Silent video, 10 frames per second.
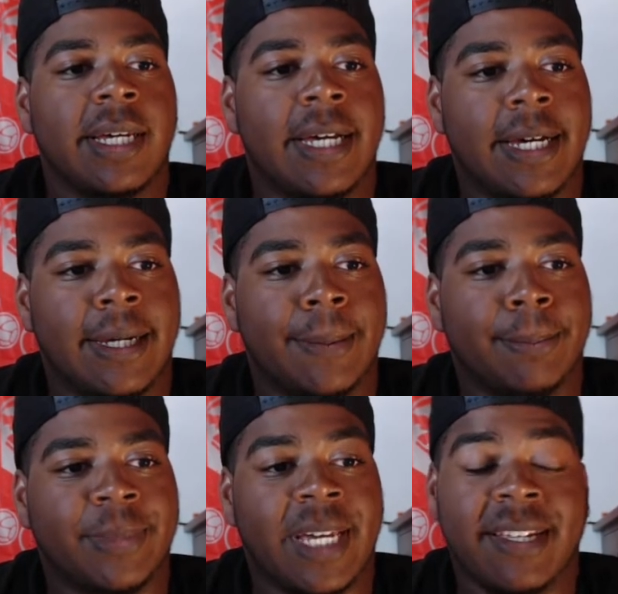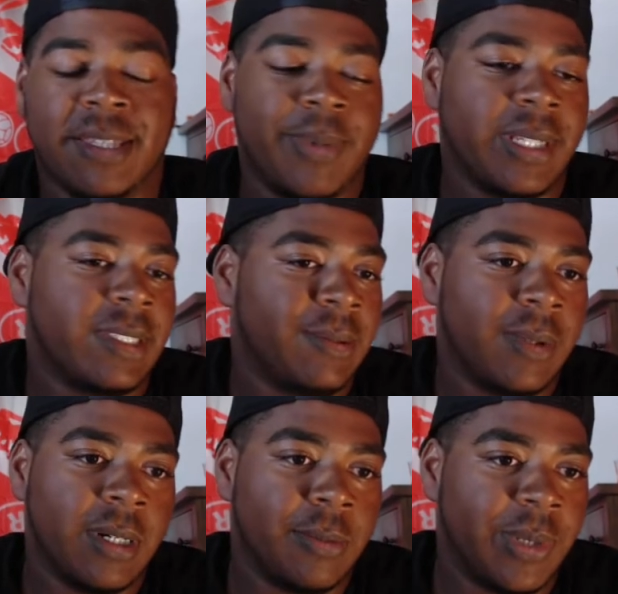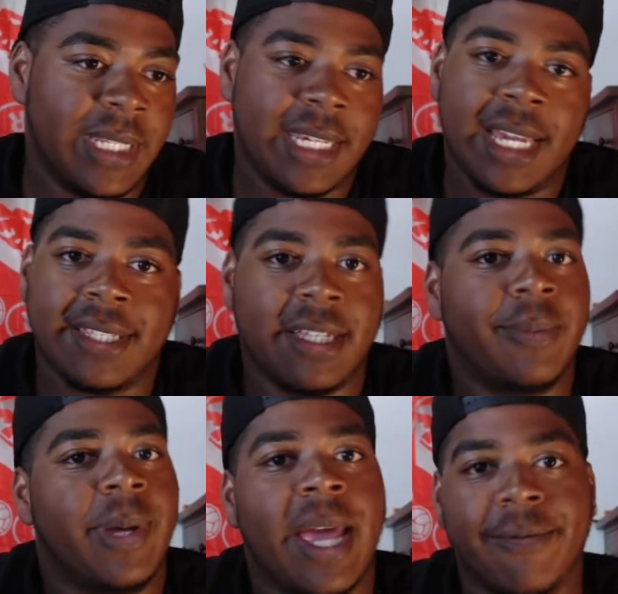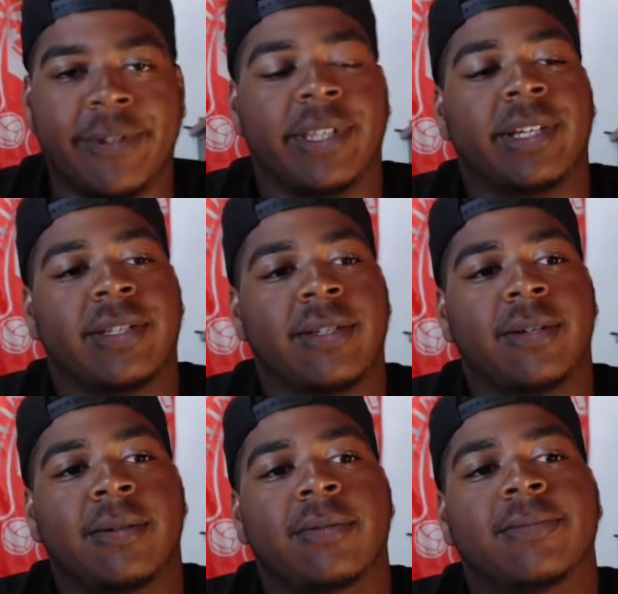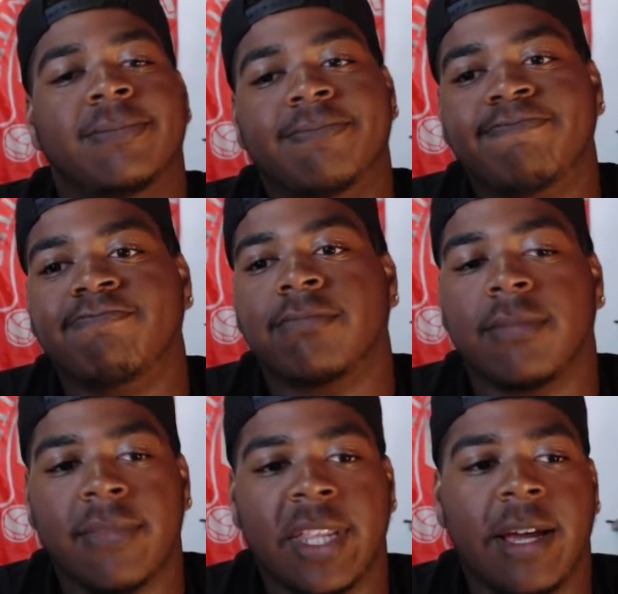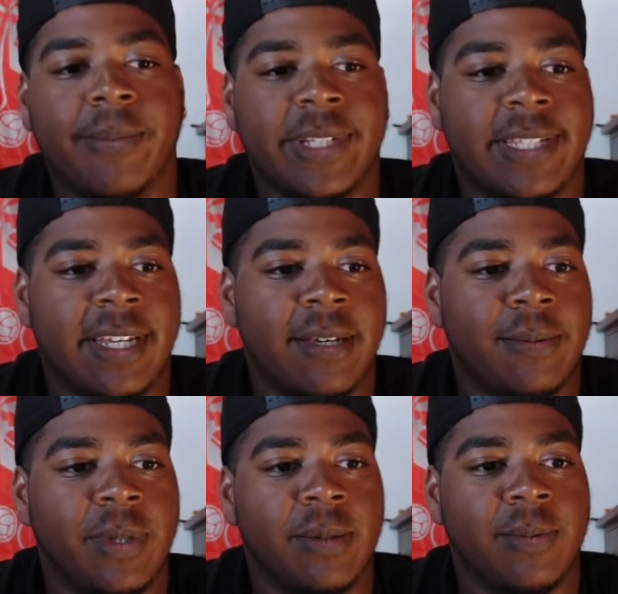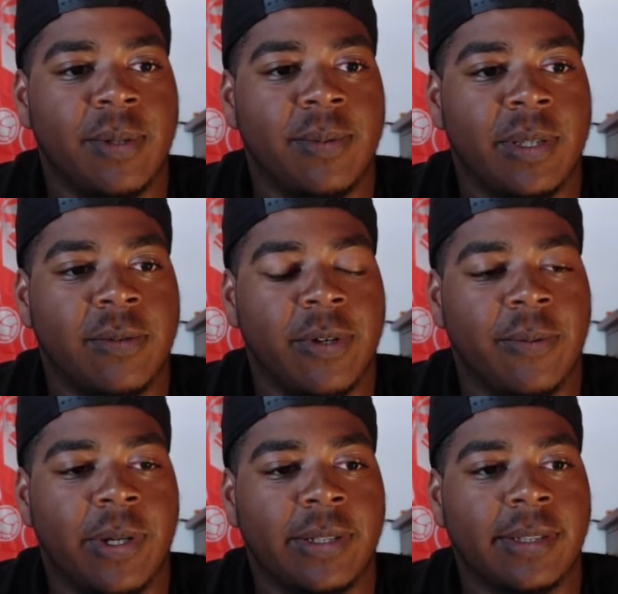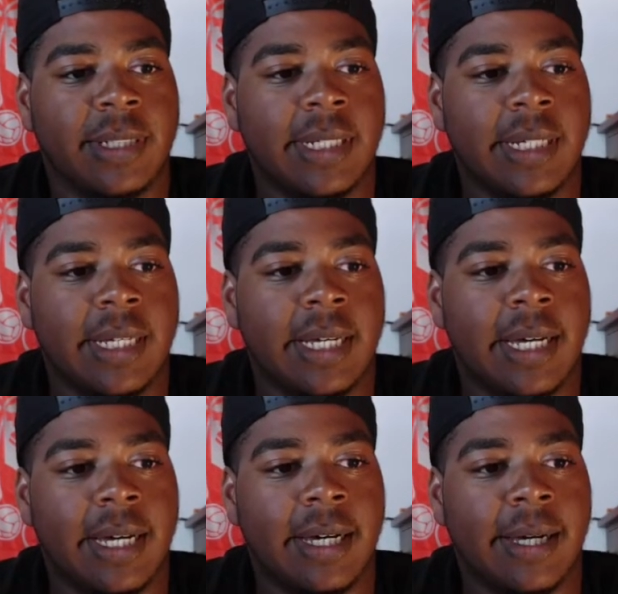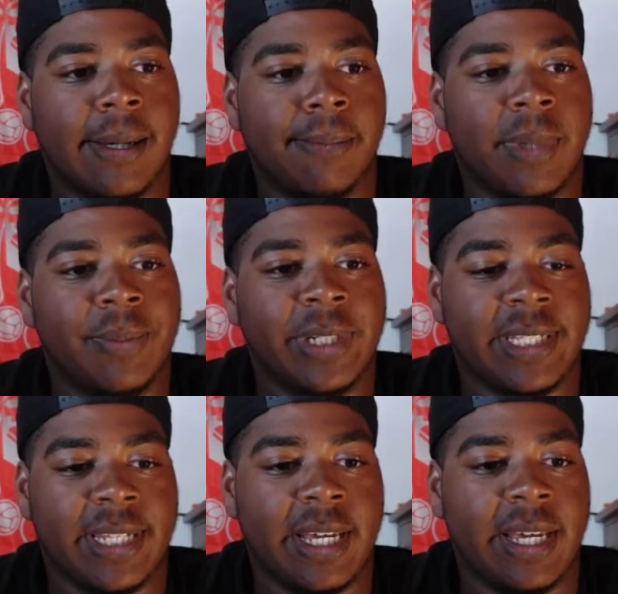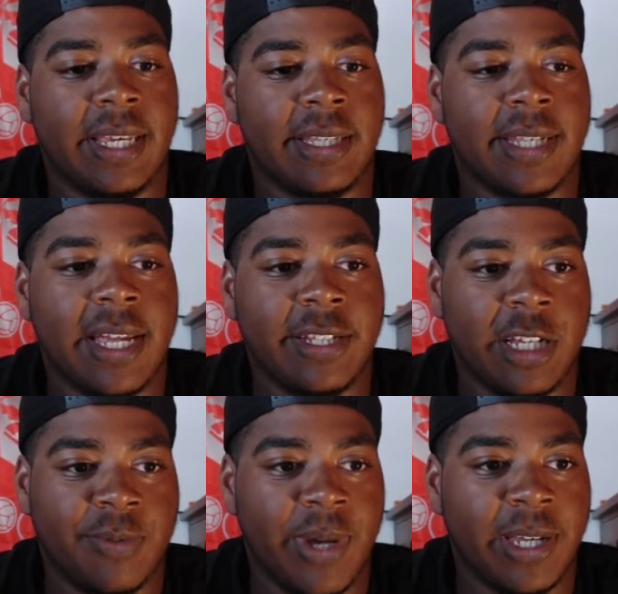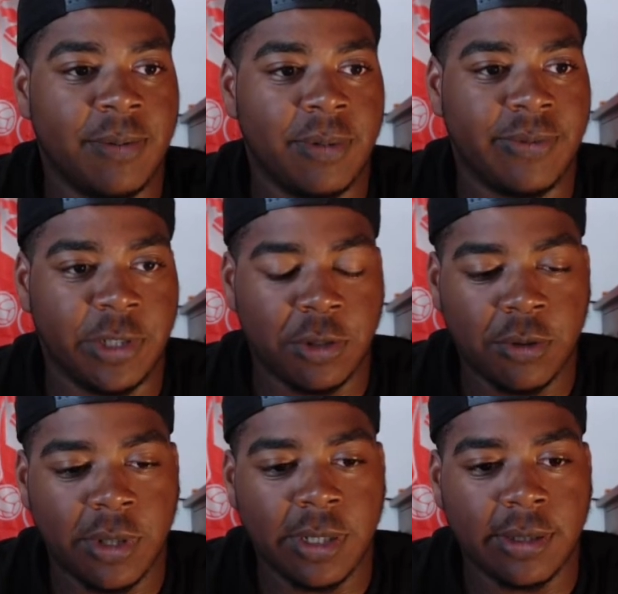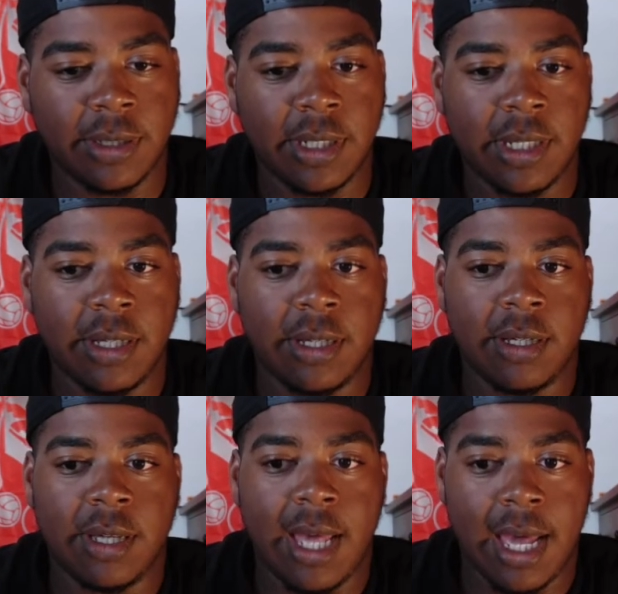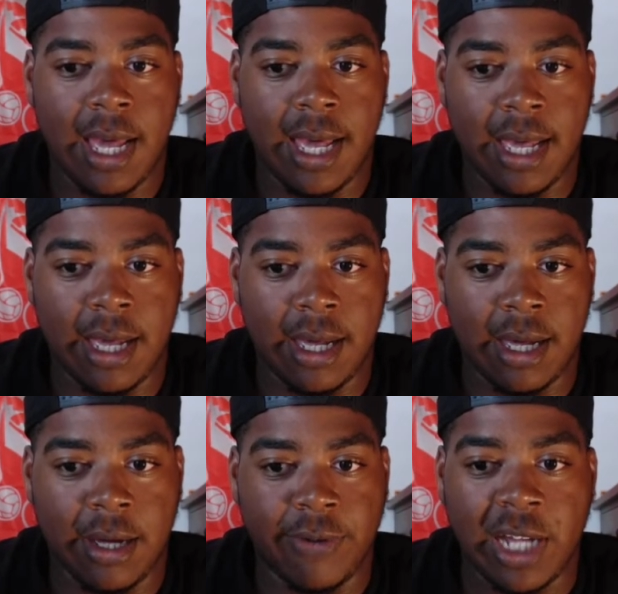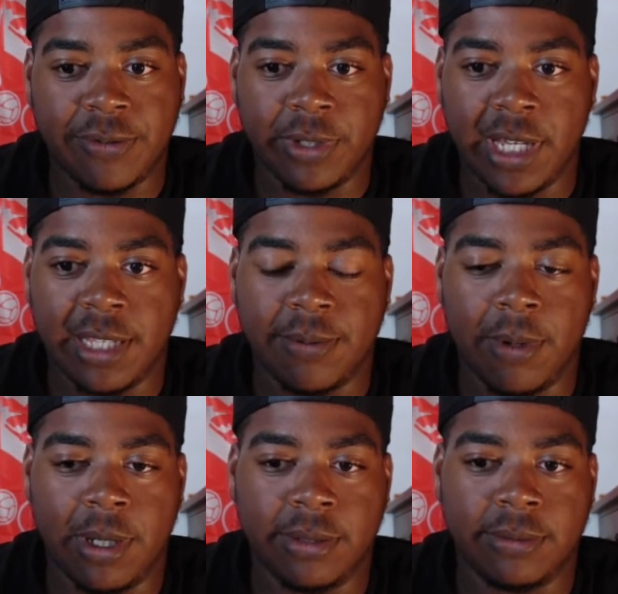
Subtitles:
De Gea's the best in the world, but he can't stop everything. So I'm going to say we win 3-1. I'm going to say Sanchez bags 1 for sure. Rashford gets 1.